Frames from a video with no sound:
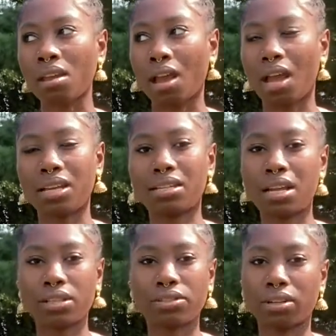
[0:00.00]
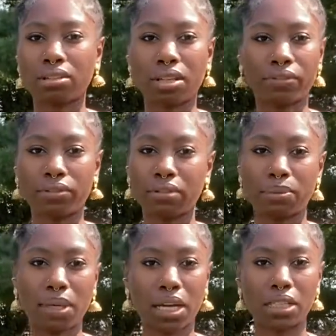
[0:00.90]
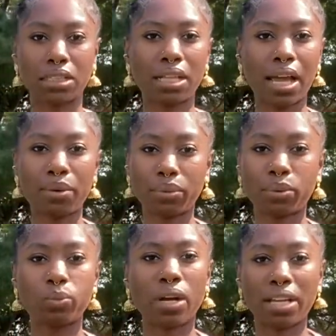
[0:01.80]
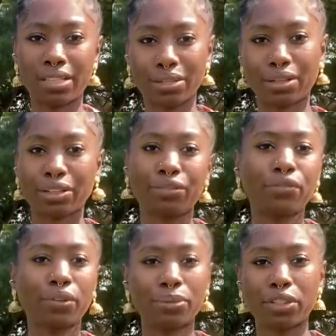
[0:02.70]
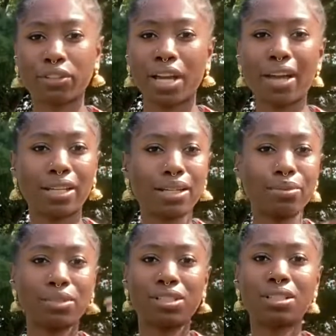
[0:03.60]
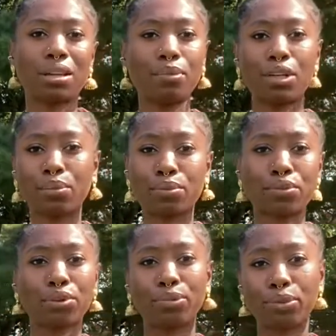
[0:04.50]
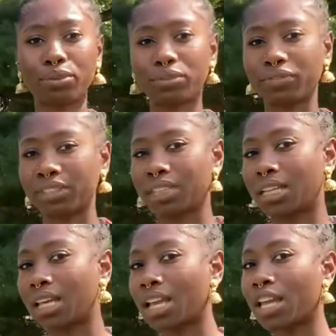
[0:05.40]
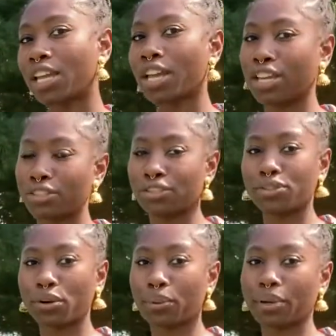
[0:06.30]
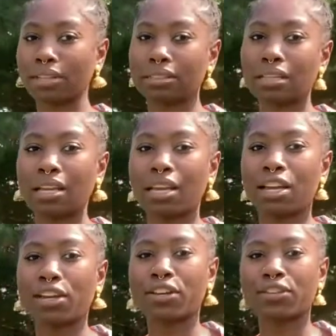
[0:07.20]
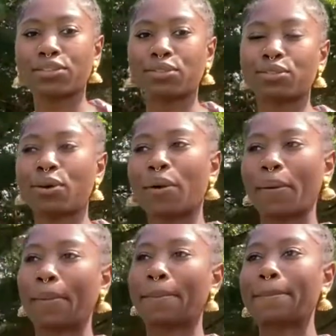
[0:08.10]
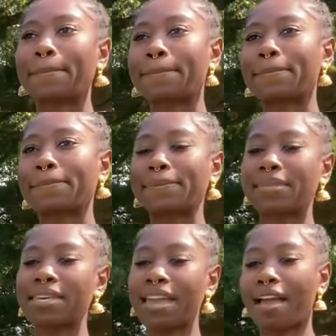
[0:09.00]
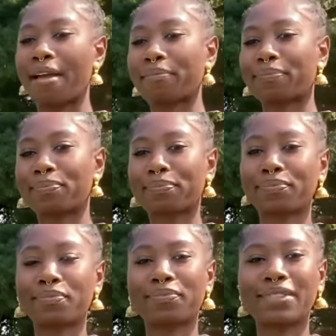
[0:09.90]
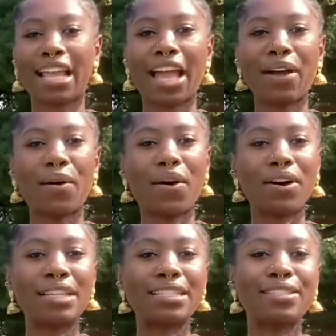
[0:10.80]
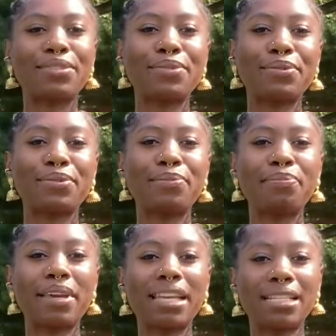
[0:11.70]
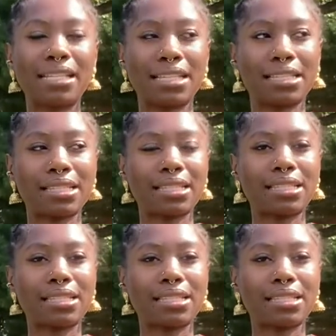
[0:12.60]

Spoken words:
I did not start that from the pot. That one I started from the ground, and it was just coming up so beautifully and so well. So yeah, now on to maintenance.